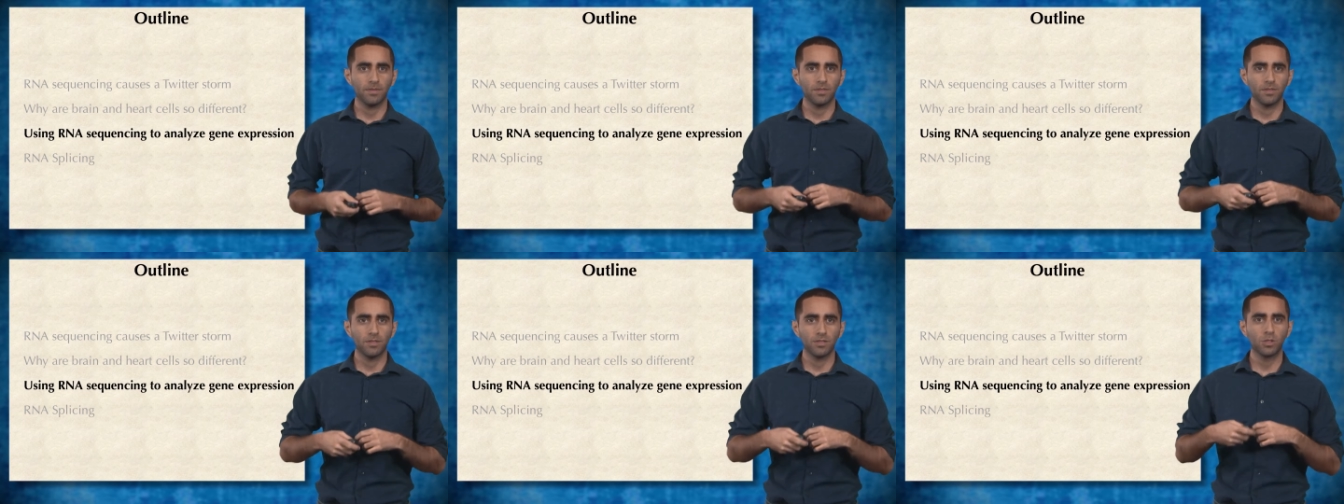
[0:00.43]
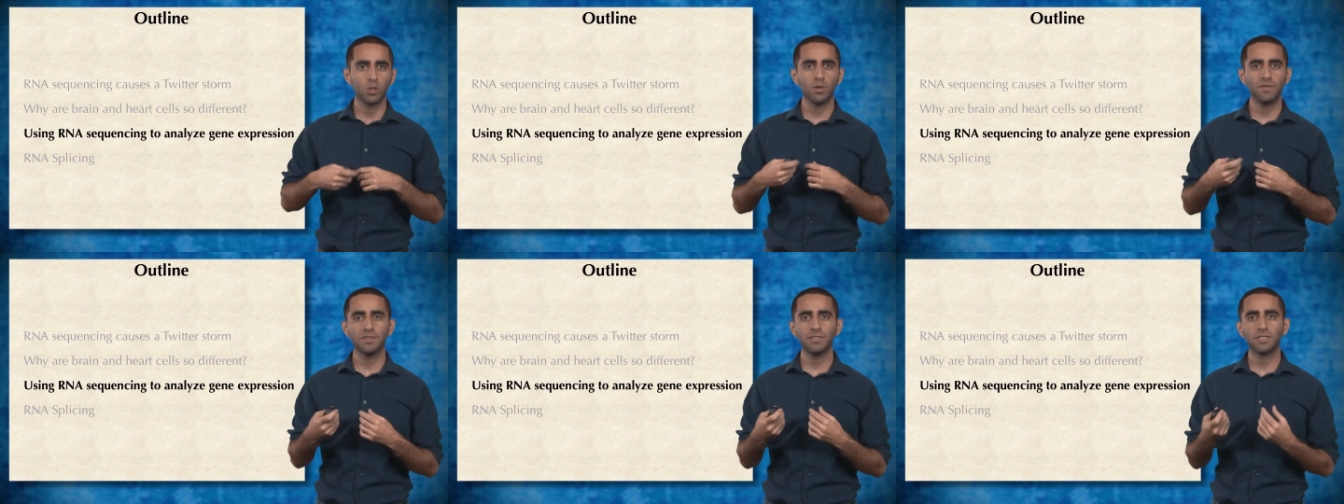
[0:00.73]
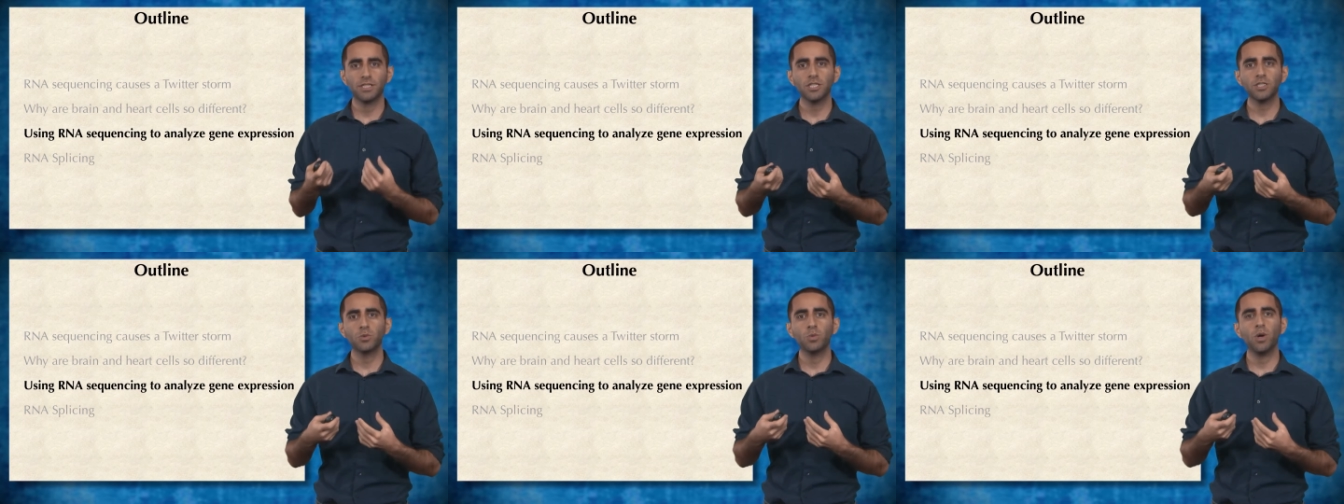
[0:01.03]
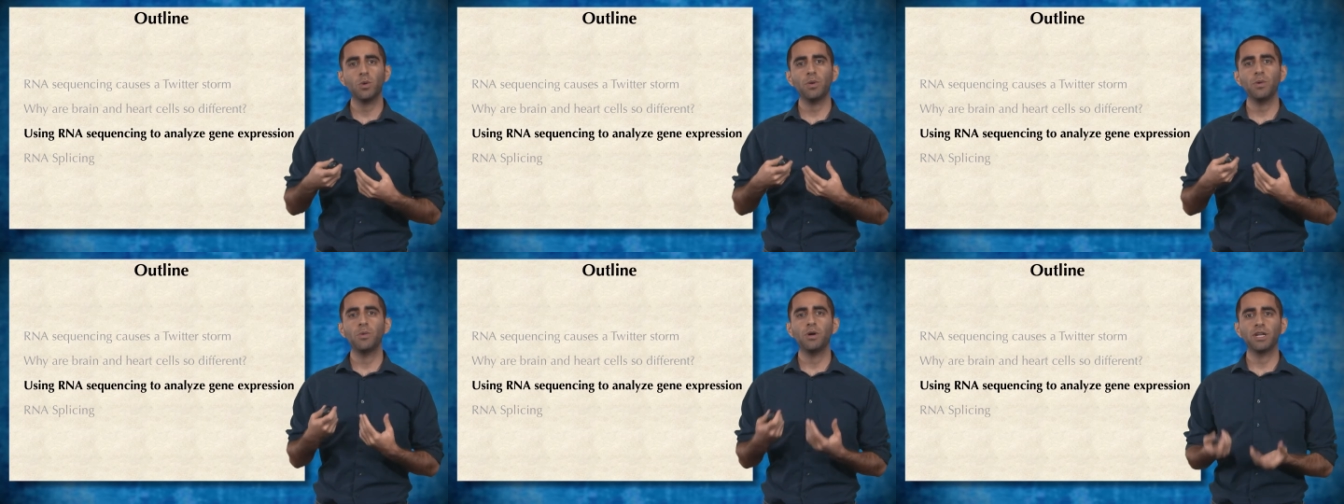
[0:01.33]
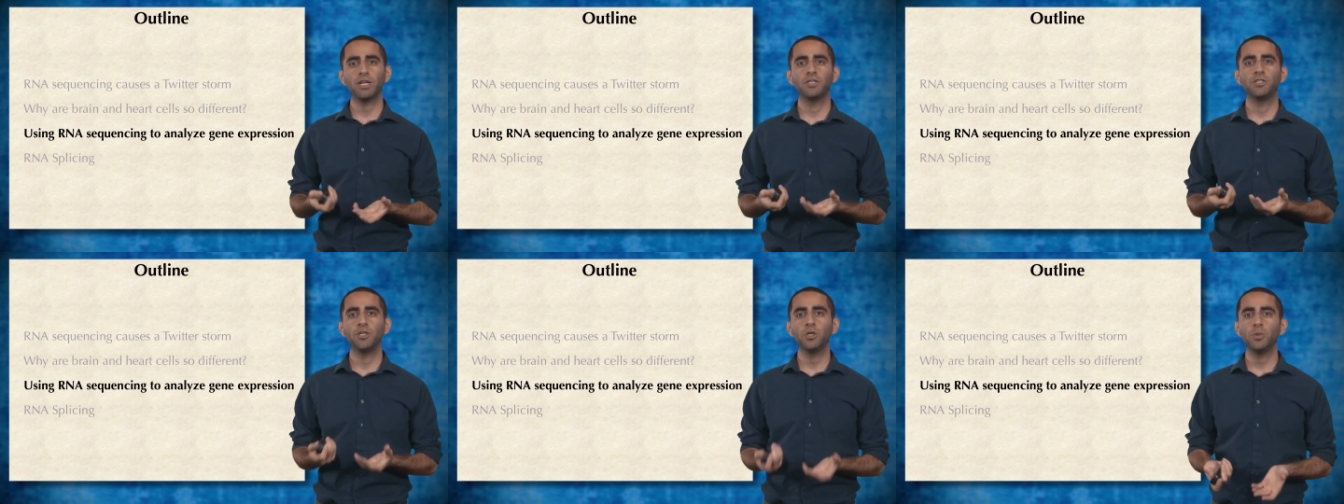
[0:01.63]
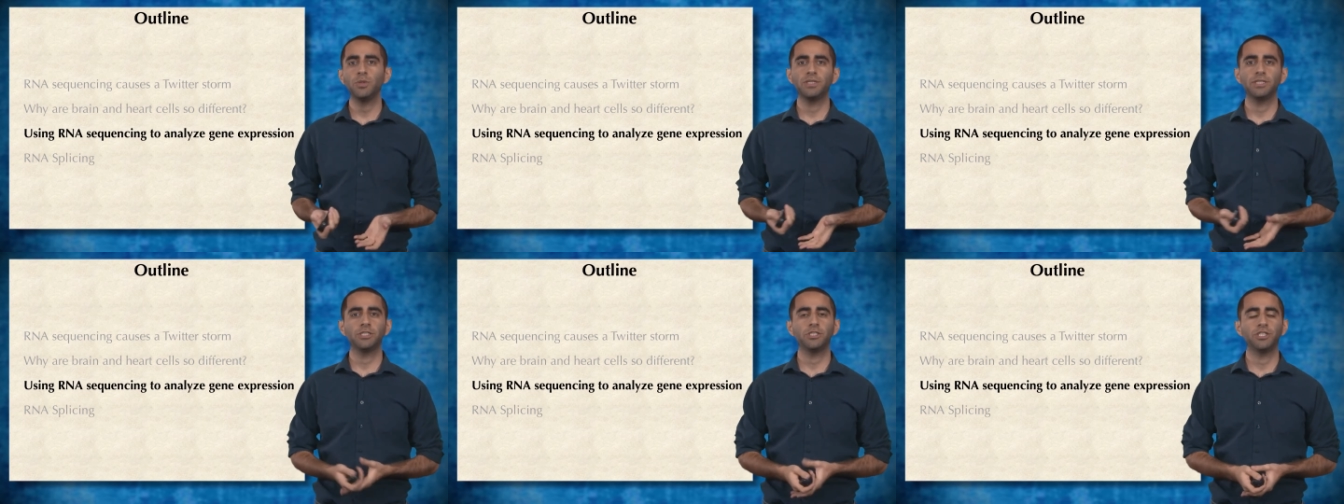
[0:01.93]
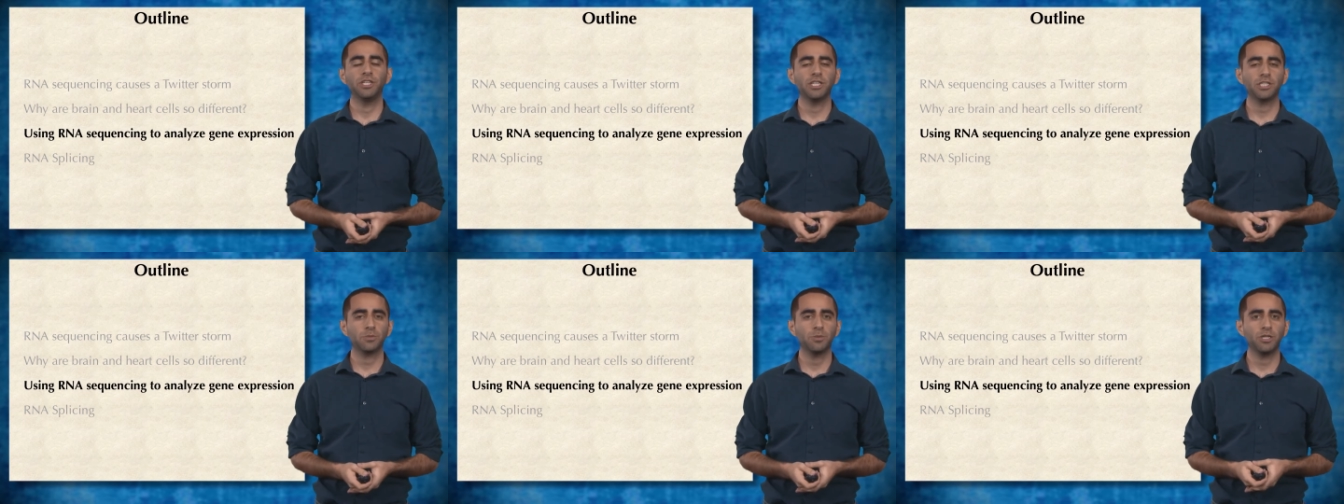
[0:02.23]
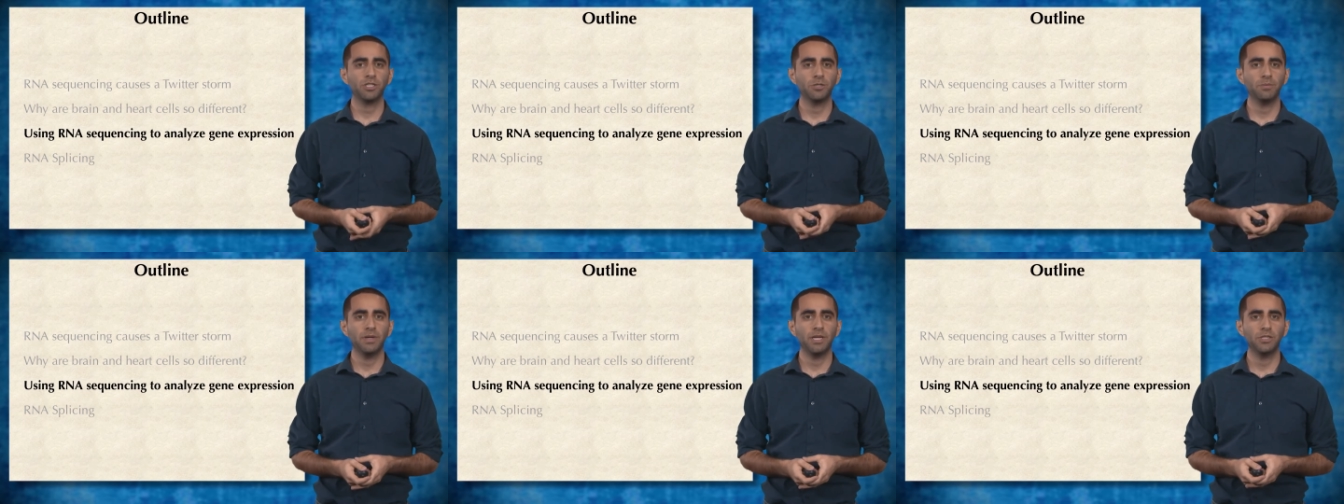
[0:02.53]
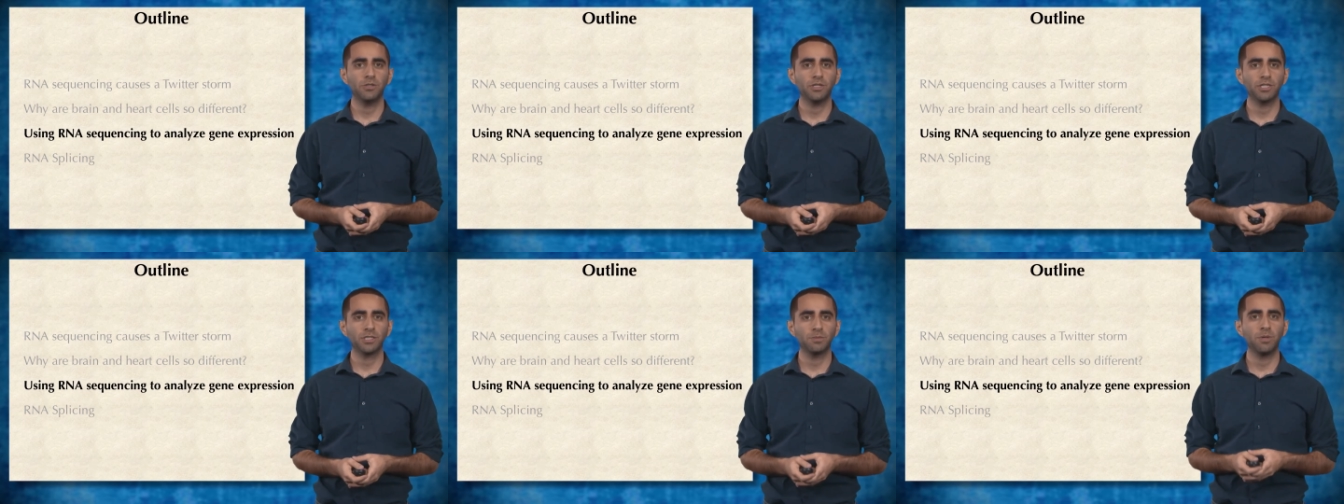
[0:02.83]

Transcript: So we've discussed what we want to do with this gene expression matrix,